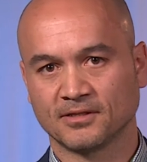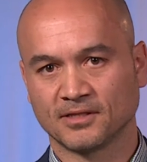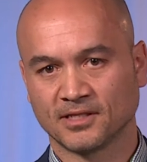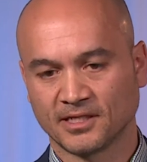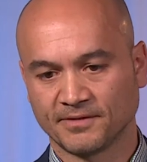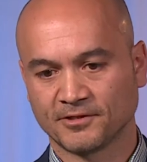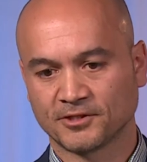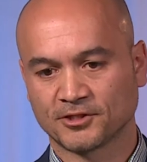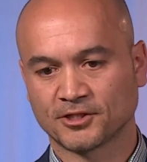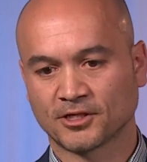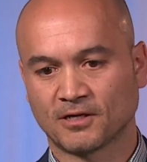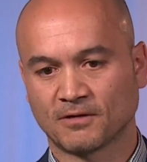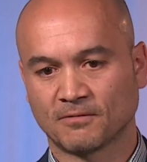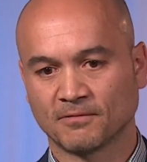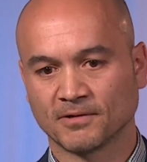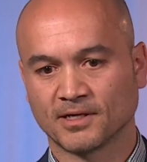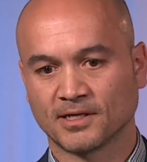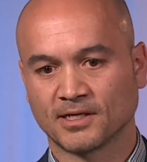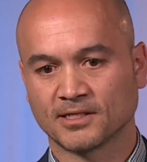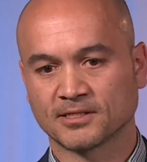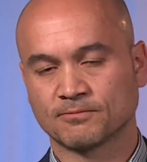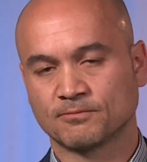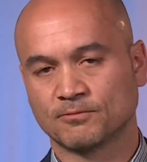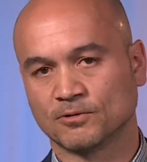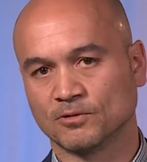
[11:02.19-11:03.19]
you, leave the child
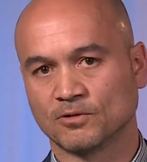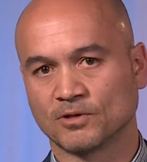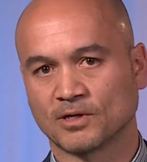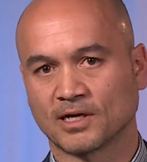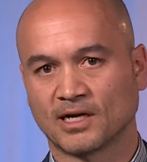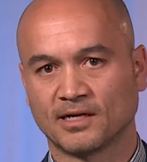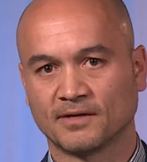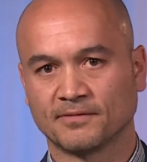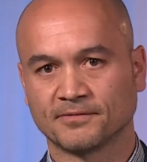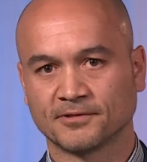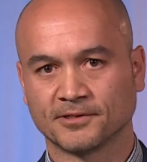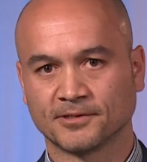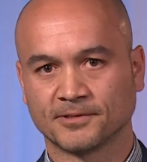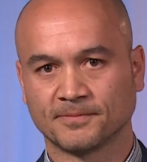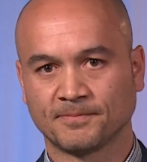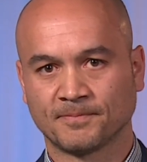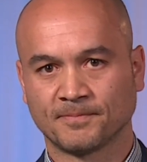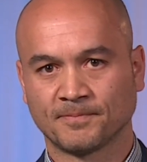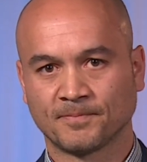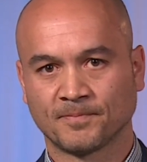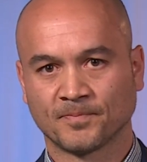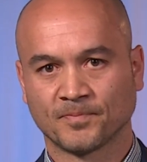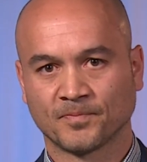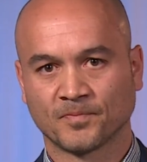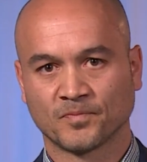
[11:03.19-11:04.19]
with us, we'll look after it.
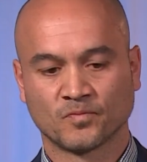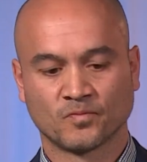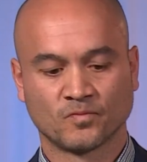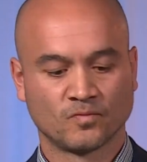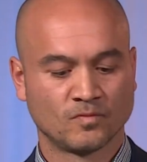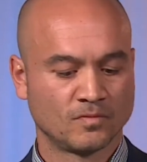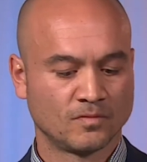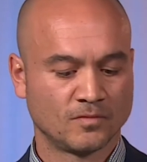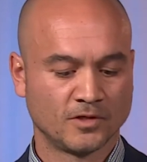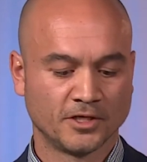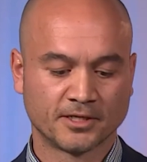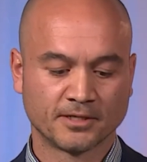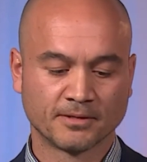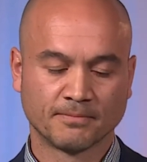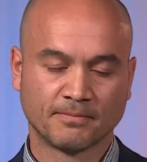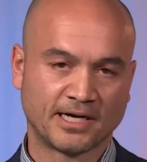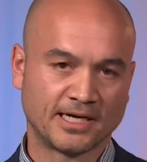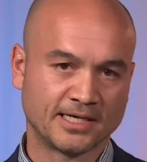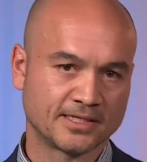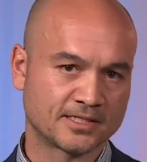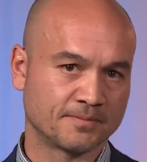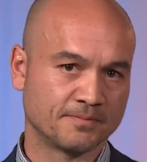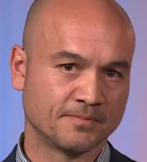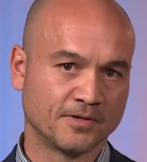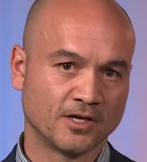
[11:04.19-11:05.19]
You
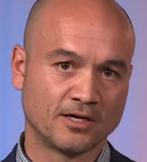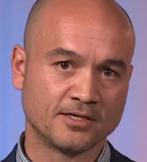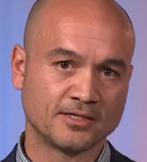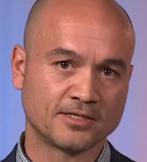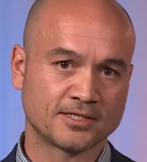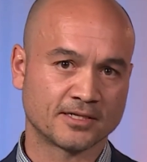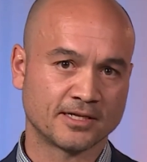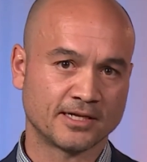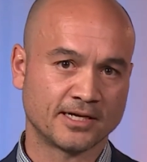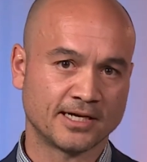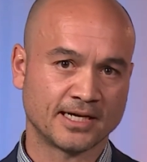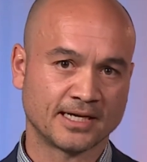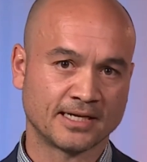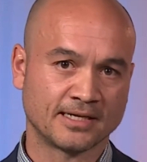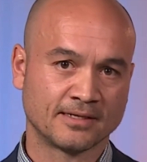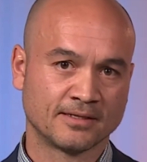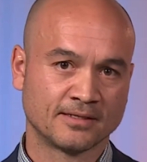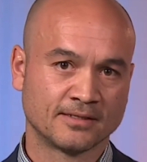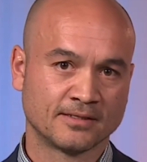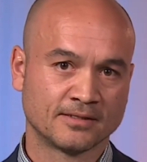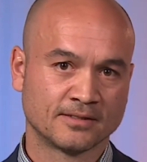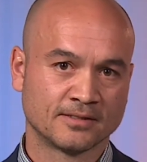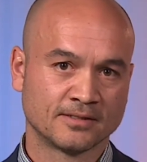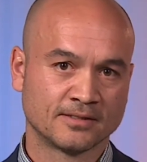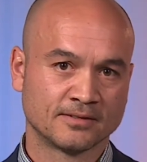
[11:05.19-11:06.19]
can make some notes of that,
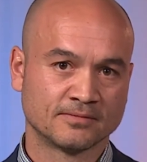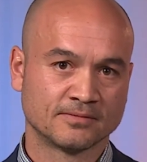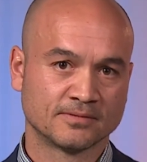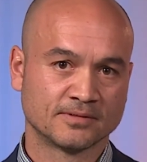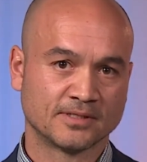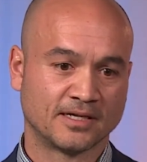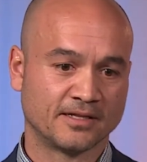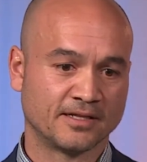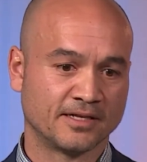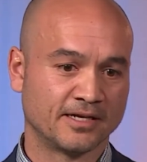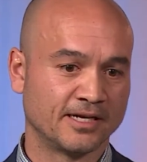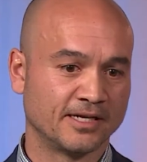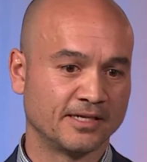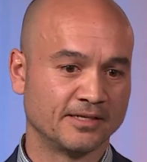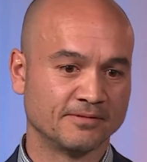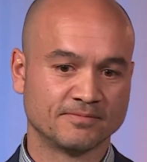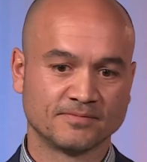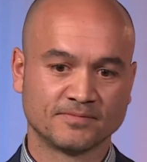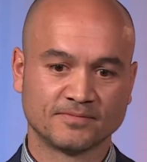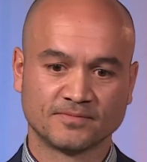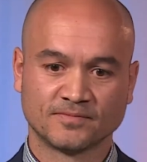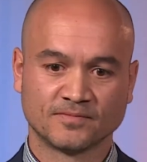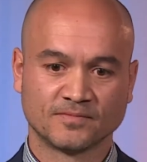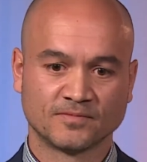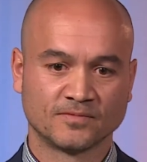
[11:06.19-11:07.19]
and
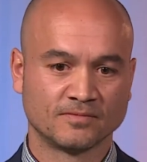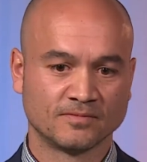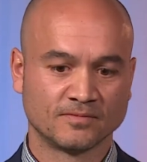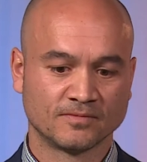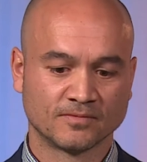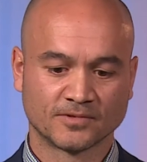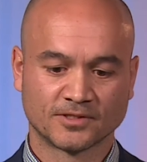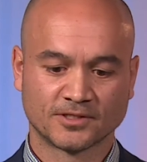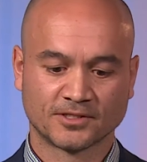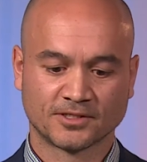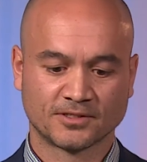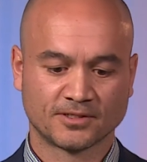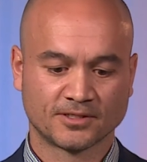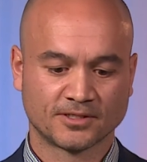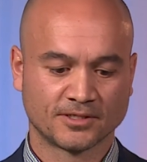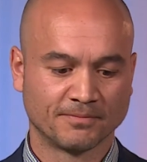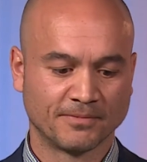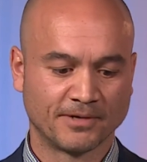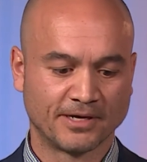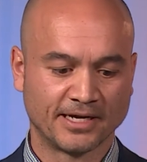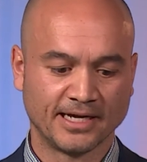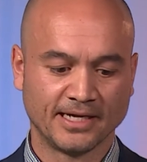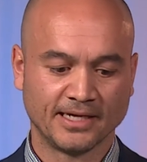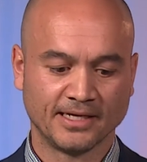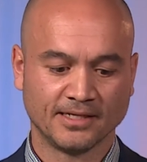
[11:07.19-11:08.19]
then
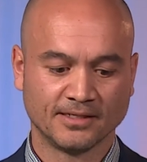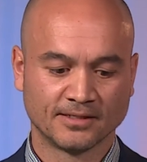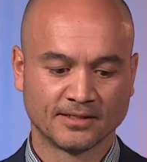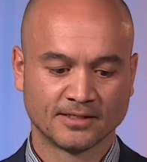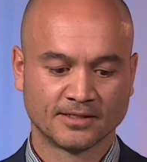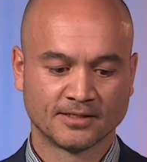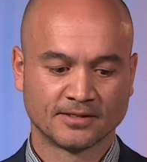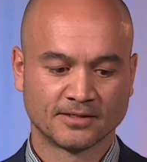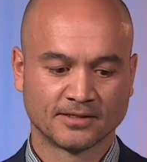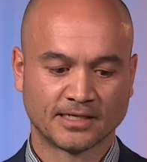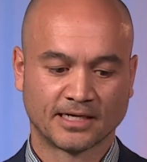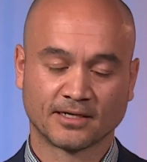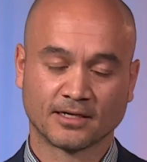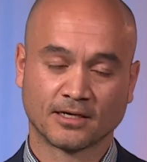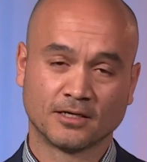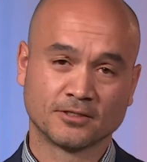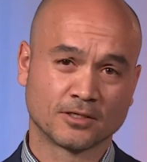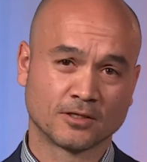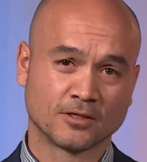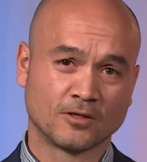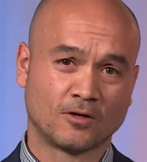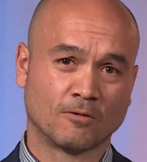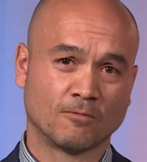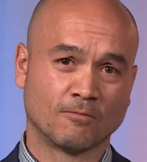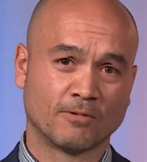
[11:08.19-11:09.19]
to me, that
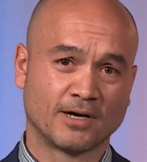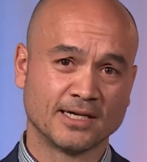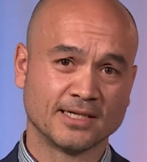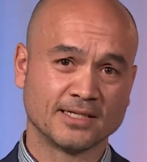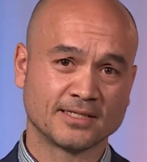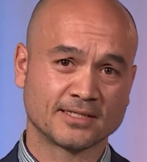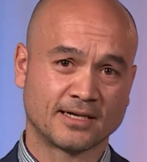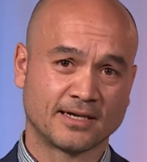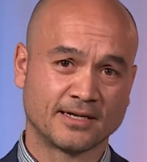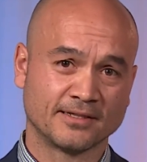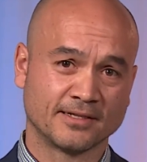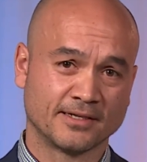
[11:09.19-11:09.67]
goes a long way,